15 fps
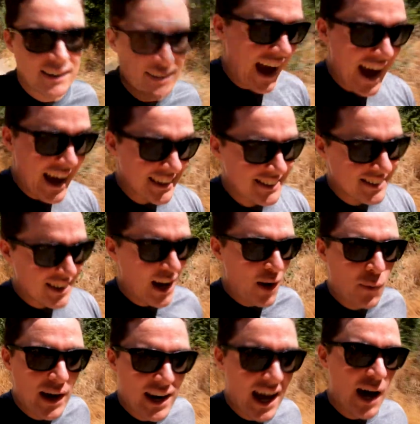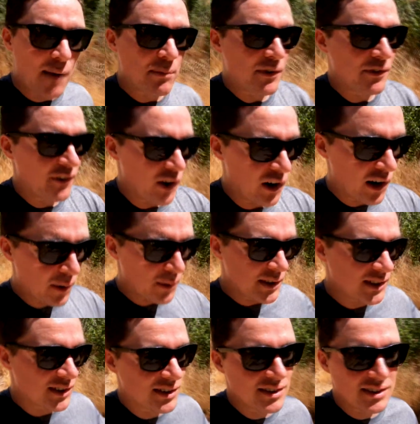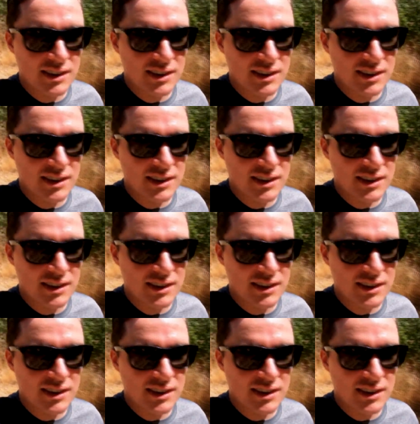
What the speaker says: And I went out before it was,